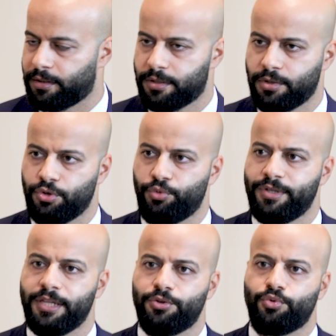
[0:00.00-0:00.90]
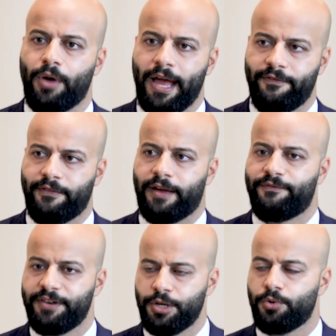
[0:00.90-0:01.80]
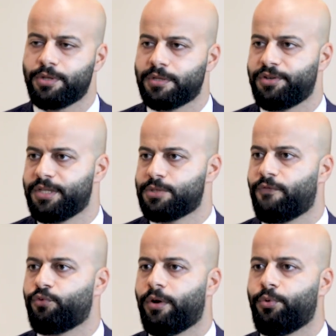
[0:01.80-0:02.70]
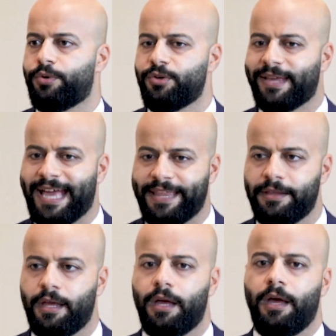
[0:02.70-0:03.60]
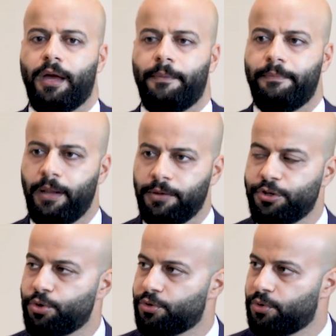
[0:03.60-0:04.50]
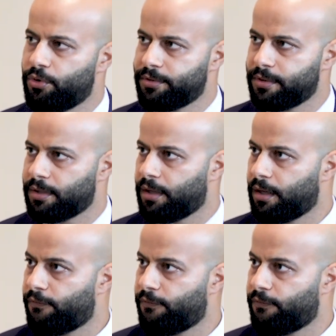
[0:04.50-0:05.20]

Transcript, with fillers: So you need to have a very good 3D software where you can build your own uh,